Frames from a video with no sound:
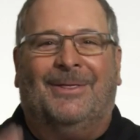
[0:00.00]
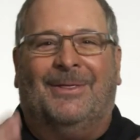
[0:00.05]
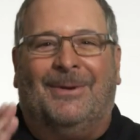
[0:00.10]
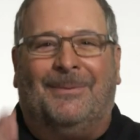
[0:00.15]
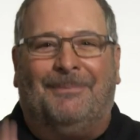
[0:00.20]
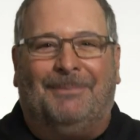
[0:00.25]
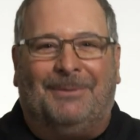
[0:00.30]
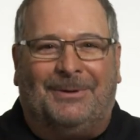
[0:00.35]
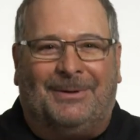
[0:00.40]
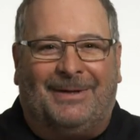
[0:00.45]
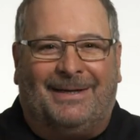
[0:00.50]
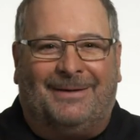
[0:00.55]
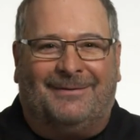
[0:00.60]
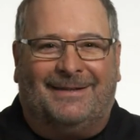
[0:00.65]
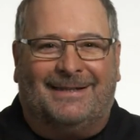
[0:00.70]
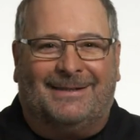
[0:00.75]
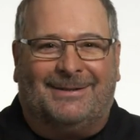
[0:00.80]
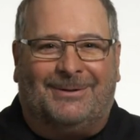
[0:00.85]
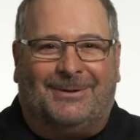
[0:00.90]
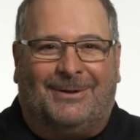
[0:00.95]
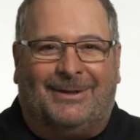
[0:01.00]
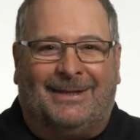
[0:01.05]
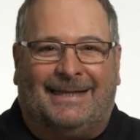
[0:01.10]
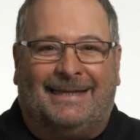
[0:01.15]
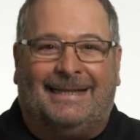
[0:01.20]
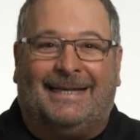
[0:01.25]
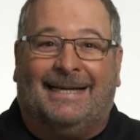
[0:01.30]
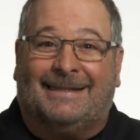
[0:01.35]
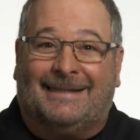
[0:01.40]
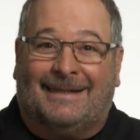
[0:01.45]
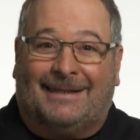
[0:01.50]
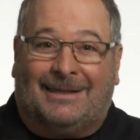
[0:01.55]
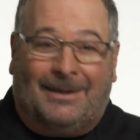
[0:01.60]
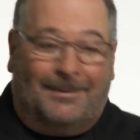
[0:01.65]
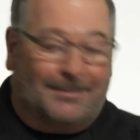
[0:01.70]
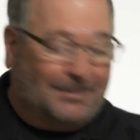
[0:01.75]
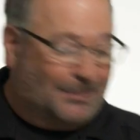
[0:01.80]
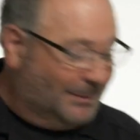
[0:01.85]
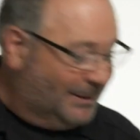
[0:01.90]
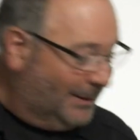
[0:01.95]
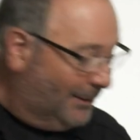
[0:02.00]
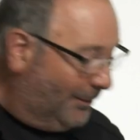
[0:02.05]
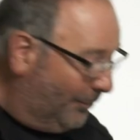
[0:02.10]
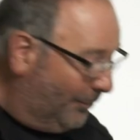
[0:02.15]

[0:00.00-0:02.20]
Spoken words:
The beauty of this toilet is it comes with a